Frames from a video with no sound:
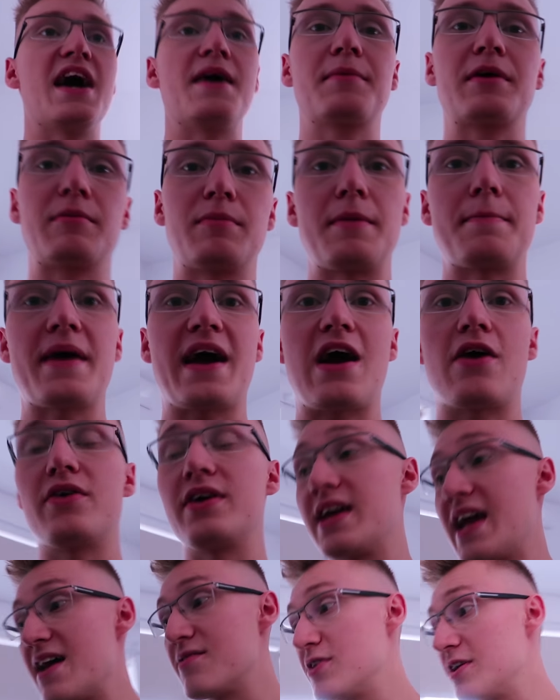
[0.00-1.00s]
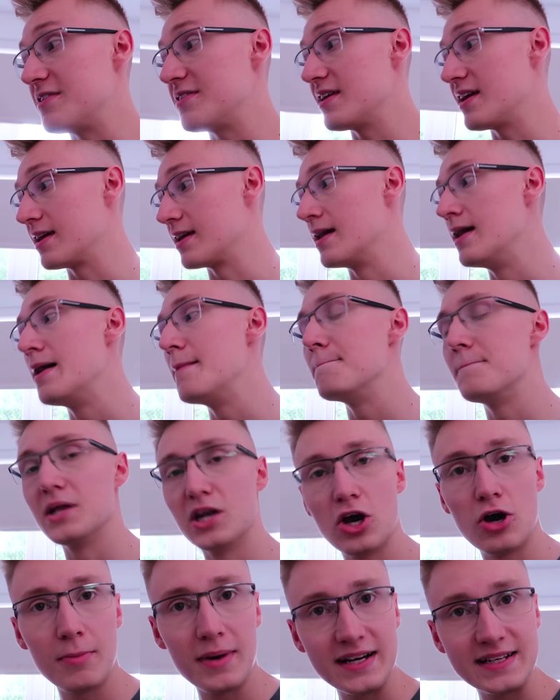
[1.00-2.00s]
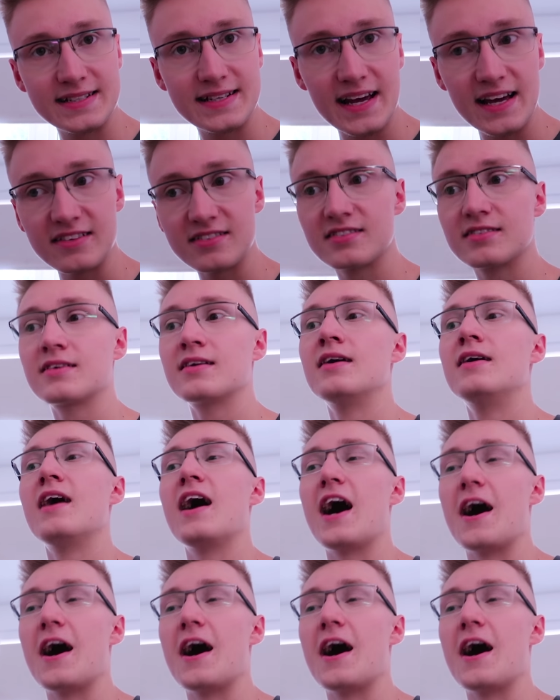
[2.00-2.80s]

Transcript: I'm going to be powering everything below my desk.